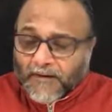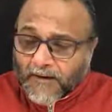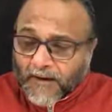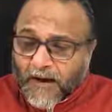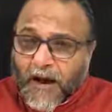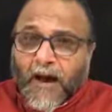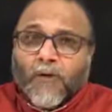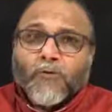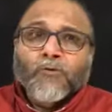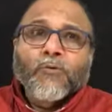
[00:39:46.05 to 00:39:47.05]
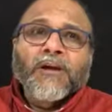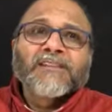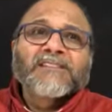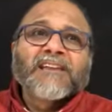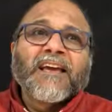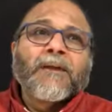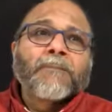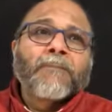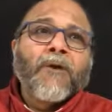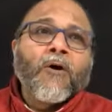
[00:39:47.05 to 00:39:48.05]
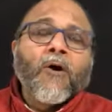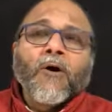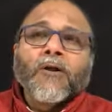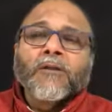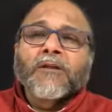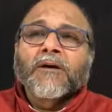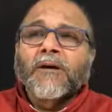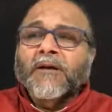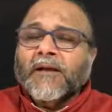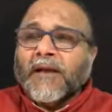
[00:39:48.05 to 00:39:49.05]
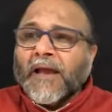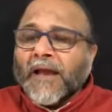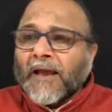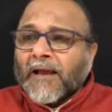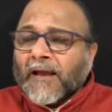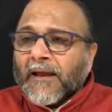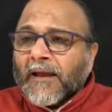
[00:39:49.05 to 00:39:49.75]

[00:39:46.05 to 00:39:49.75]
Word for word: uh, how to escape all the uh,